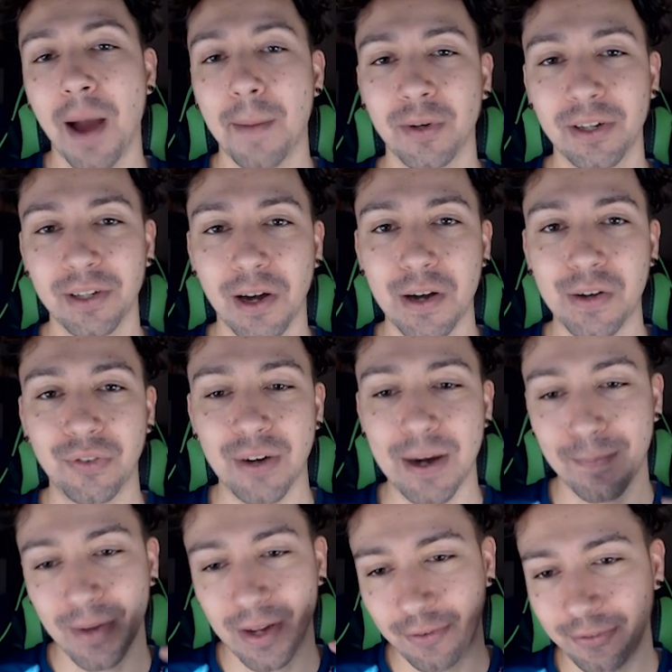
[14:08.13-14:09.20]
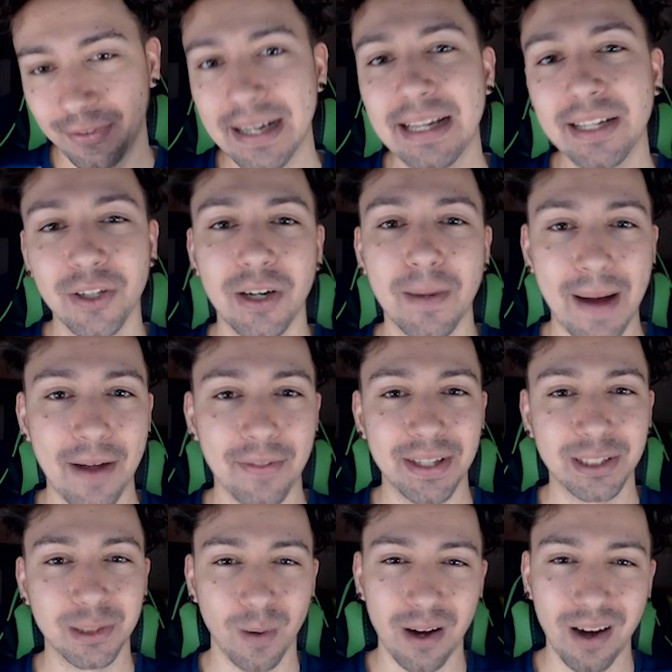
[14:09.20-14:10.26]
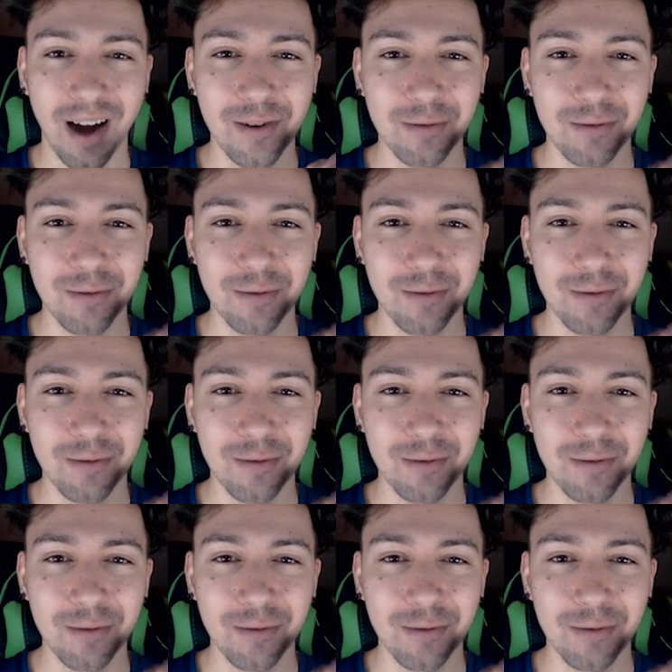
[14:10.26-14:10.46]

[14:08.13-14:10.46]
I'm going to go for him. Feeling good about this one.